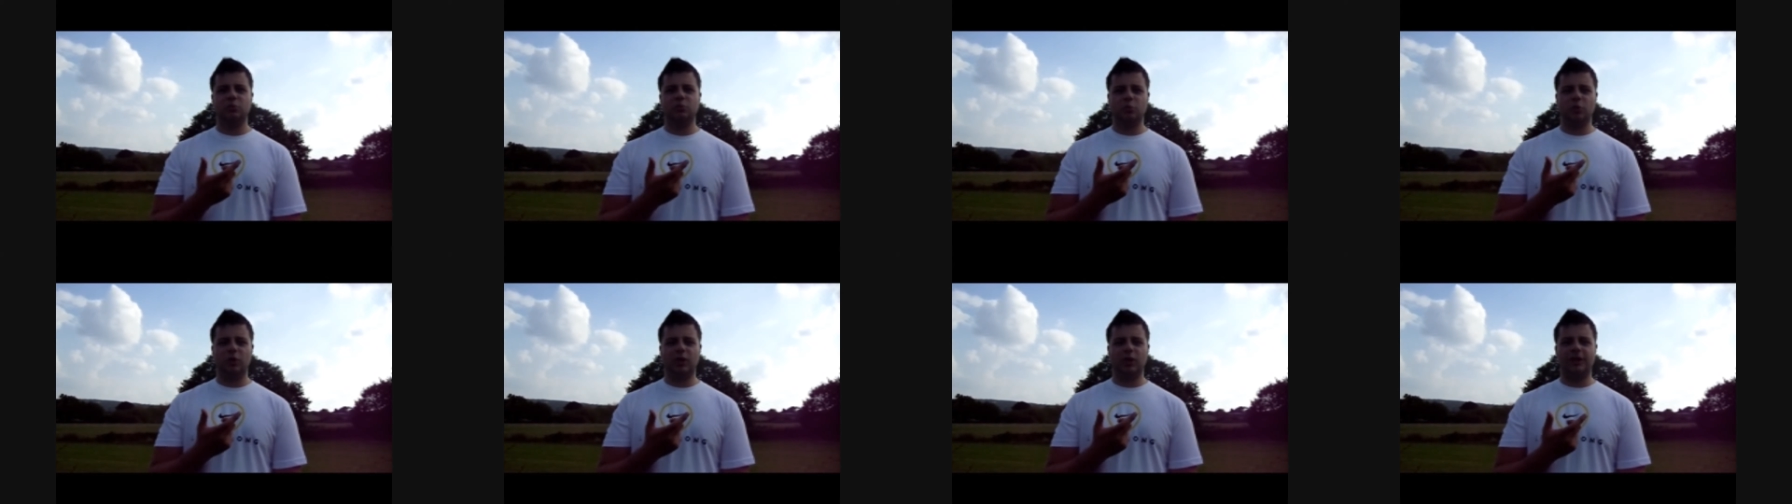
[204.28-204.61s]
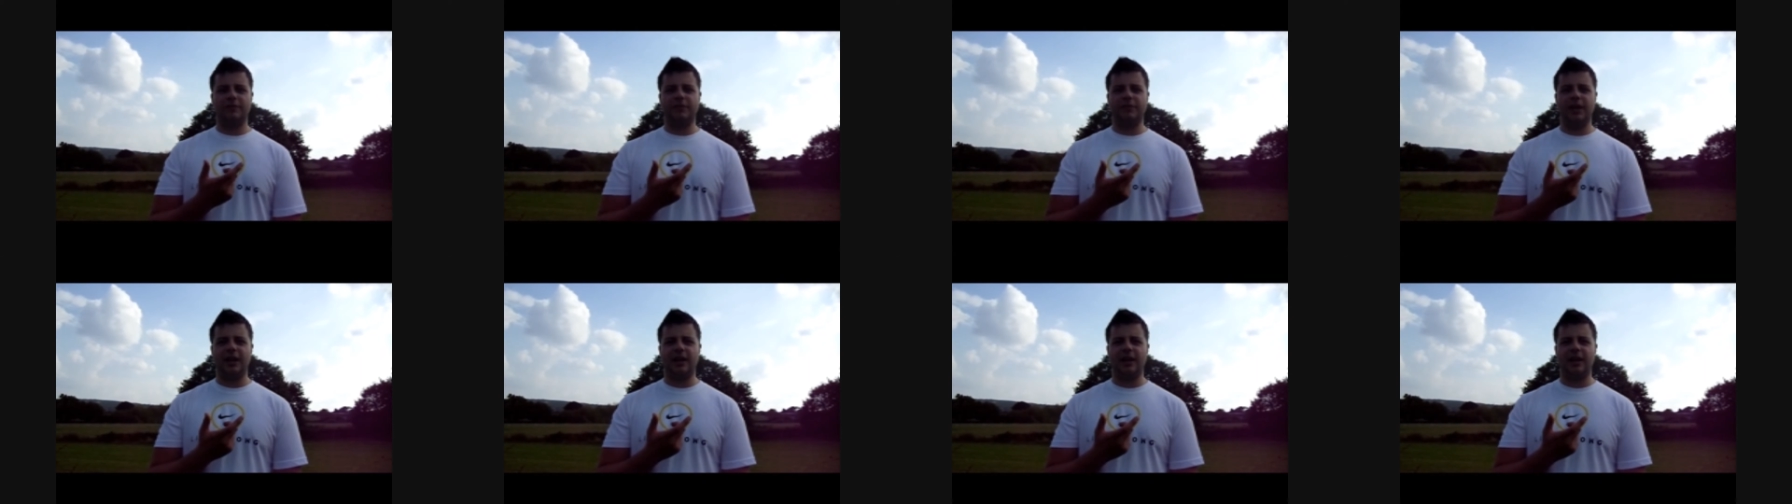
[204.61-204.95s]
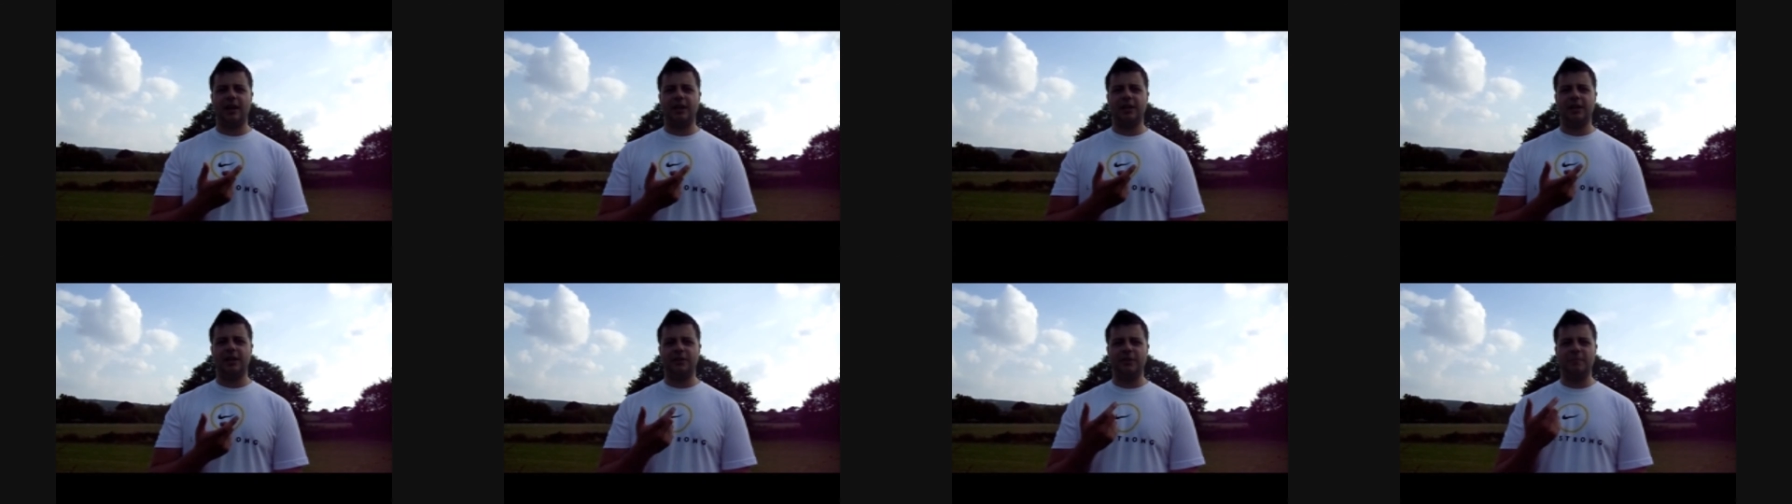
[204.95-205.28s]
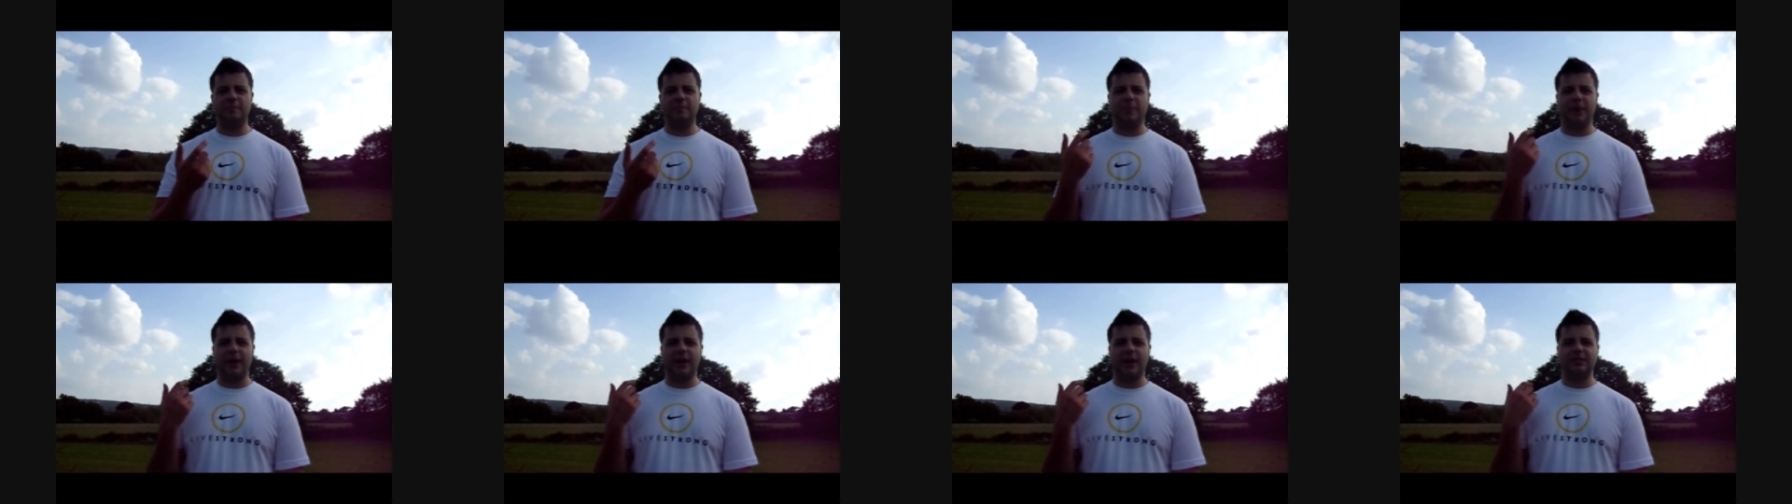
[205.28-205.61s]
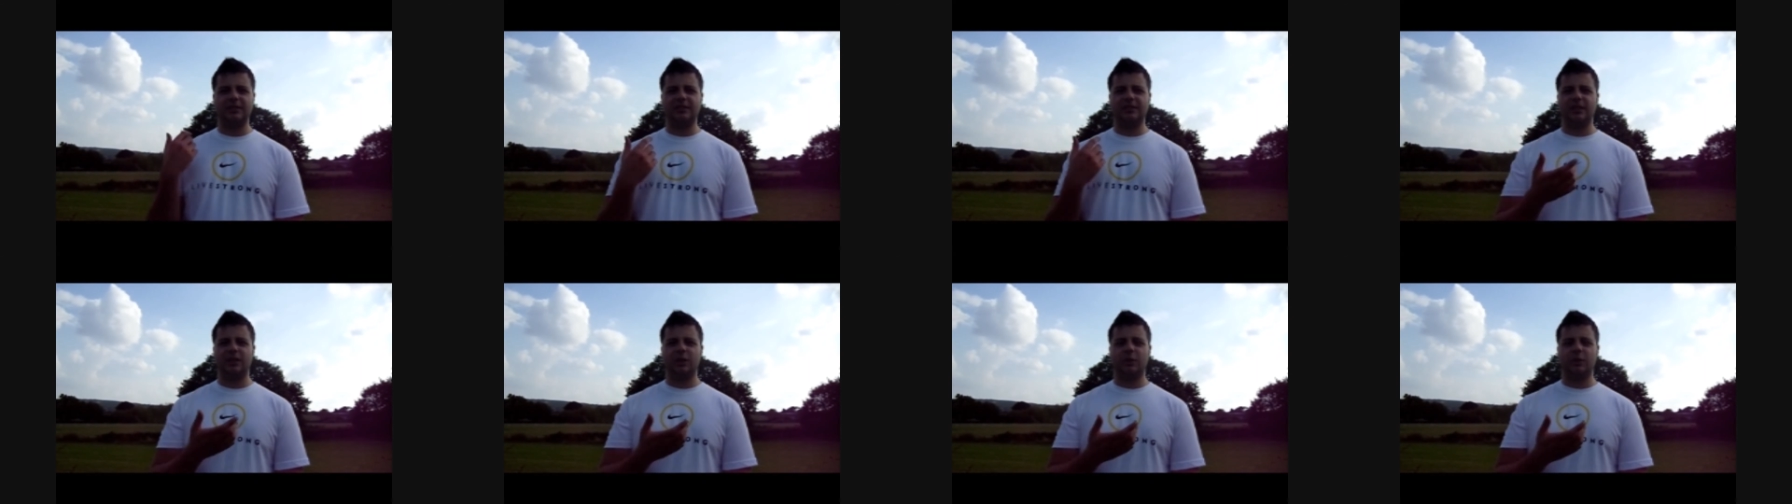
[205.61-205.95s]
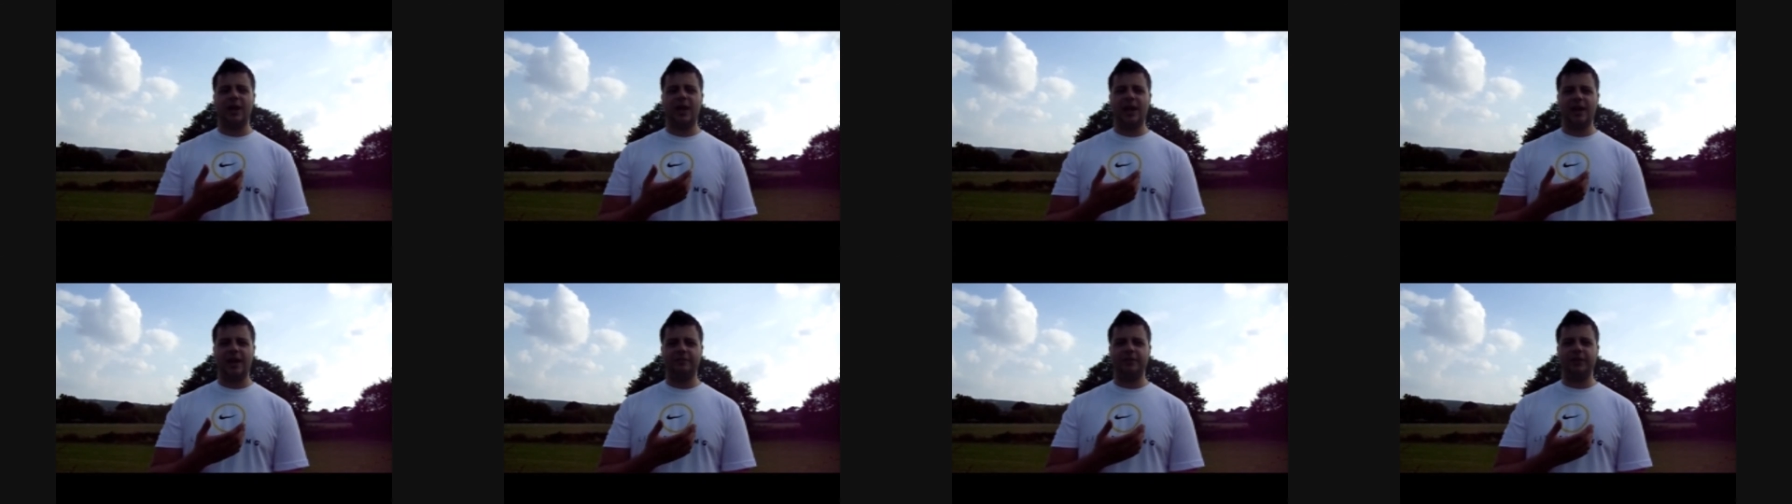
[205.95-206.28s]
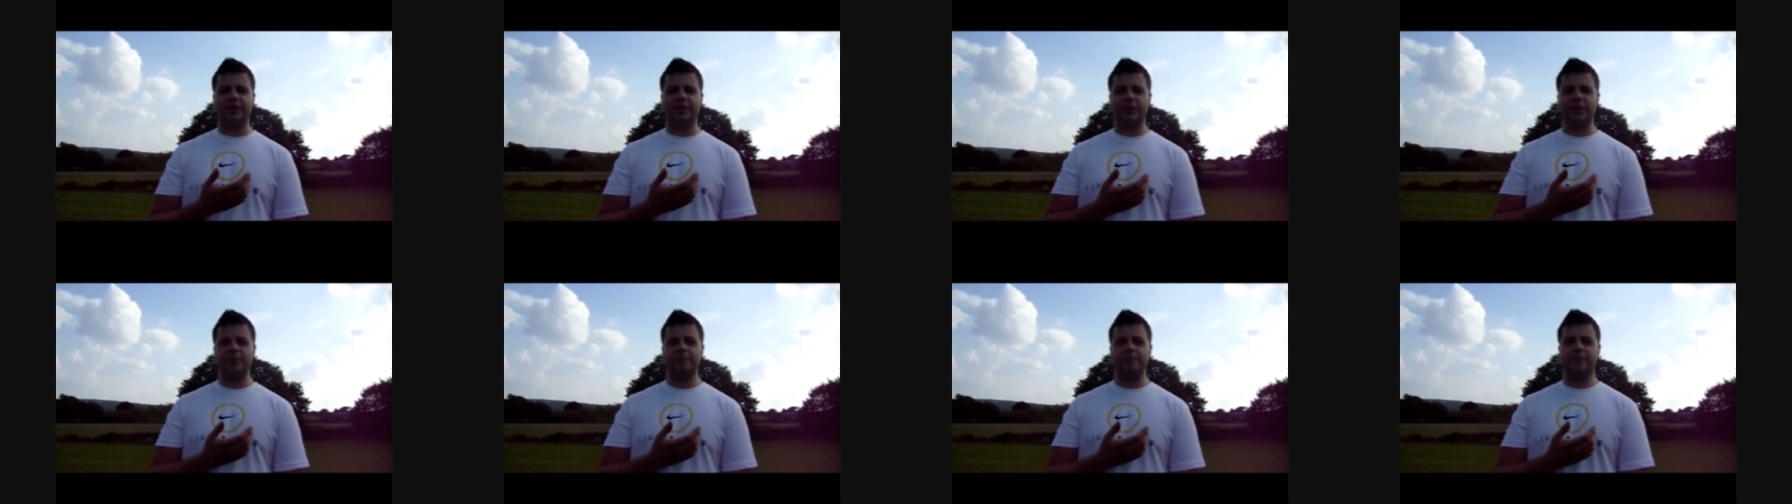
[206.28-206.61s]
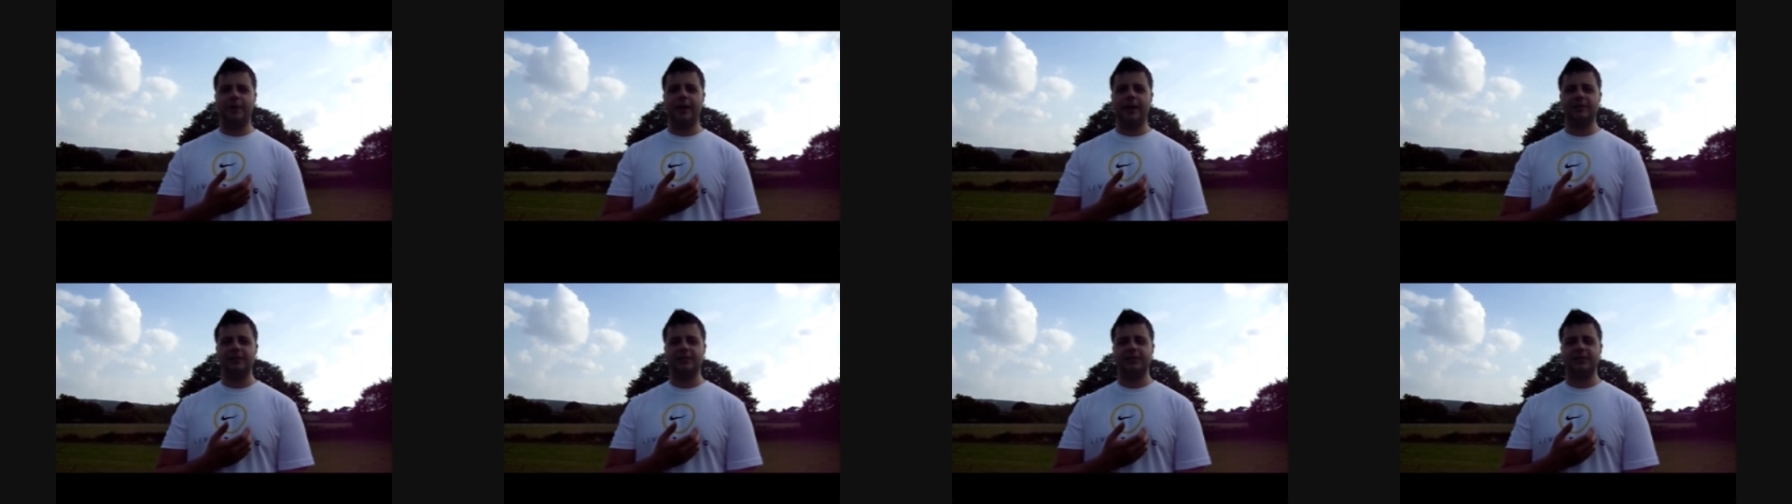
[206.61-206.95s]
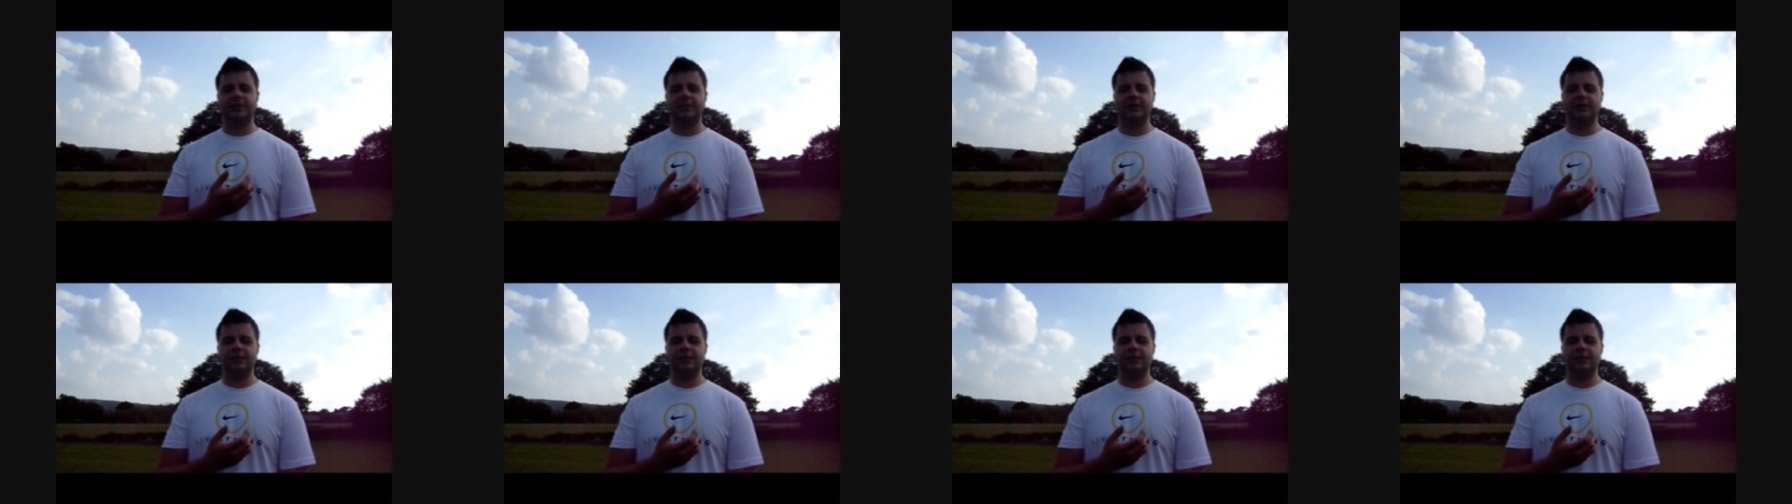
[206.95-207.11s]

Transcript: will have a higher impact, you know, a heavier impact.